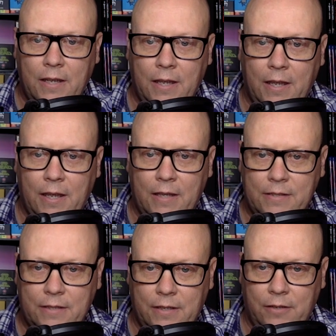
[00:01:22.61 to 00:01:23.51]

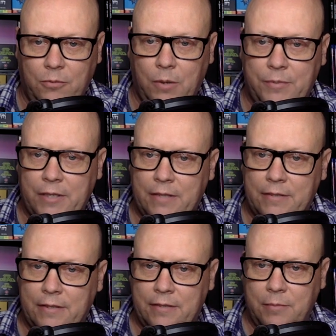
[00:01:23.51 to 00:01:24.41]
And their
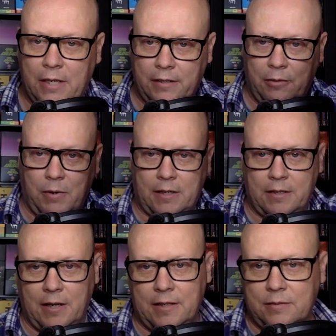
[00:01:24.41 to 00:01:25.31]
website says, immediately
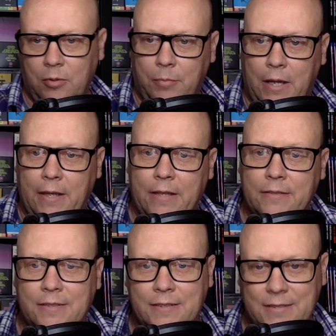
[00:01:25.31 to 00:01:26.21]
recognizable by
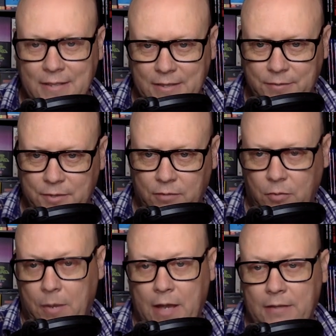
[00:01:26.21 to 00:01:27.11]
his distinctive
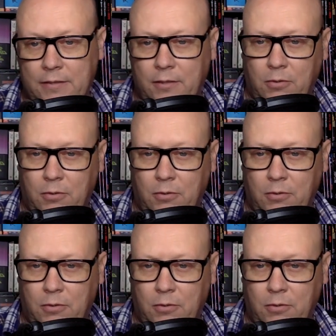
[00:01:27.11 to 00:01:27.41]
silver mask,